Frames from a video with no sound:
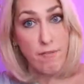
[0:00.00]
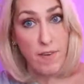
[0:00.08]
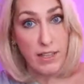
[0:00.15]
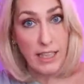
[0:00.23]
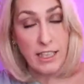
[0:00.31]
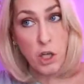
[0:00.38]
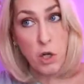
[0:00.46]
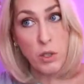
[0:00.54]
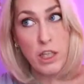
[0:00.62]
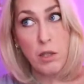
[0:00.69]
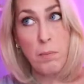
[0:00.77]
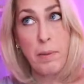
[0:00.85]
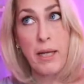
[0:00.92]
let's go a
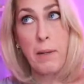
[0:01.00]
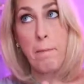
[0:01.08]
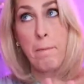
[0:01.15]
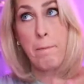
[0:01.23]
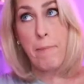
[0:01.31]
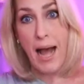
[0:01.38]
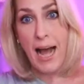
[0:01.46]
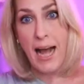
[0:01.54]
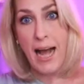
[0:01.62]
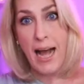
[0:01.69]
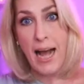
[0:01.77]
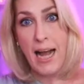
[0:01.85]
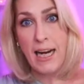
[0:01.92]
little bit
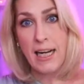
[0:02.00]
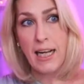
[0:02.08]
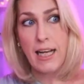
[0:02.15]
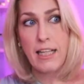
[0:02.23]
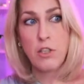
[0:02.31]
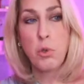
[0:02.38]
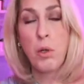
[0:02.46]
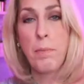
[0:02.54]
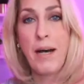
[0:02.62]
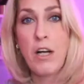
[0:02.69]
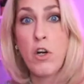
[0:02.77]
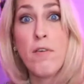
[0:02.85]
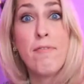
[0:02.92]
back and talk about
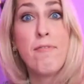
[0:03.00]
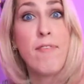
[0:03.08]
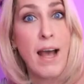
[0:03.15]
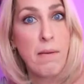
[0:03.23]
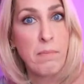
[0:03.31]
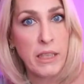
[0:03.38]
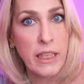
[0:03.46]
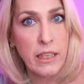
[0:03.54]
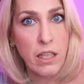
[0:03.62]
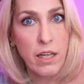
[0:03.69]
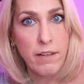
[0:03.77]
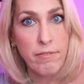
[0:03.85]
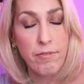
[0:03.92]
her family
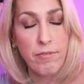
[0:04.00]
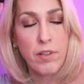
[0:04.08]
life.